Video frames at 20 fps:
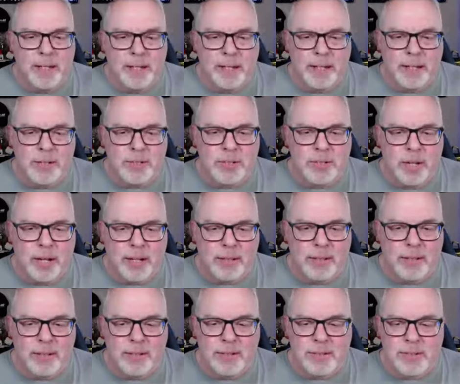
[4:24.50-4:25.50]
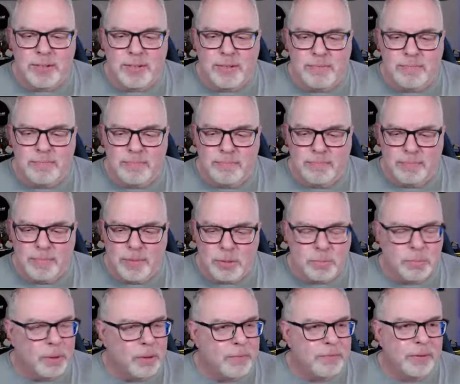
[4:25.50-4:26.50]
and it gets like this. It's
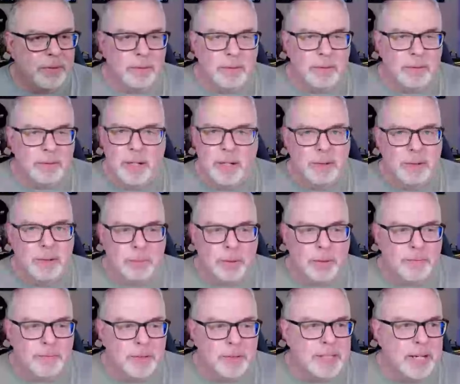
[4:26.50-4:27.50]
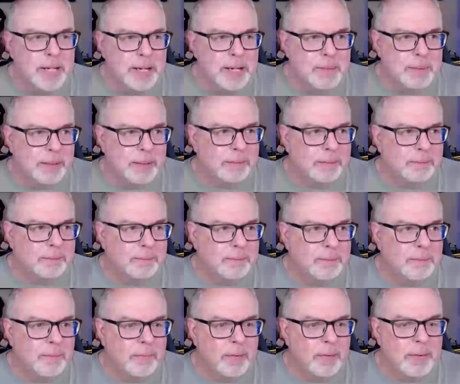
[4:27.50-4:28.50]
perfect, perfect timing.
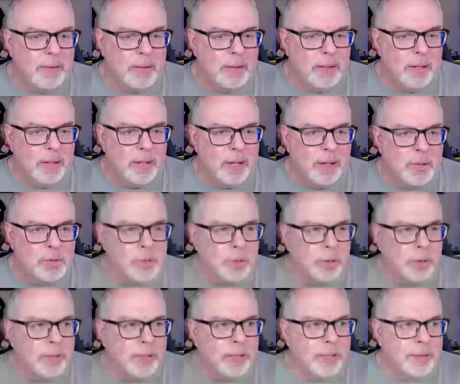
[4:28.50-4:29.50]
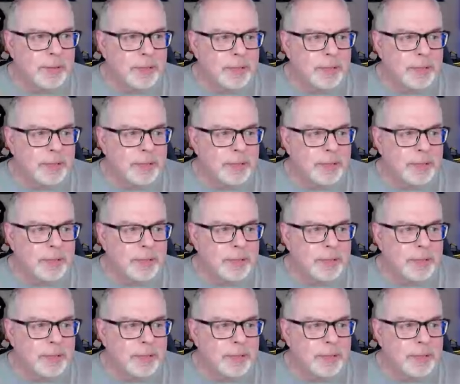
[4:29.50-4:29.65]
Here's a look at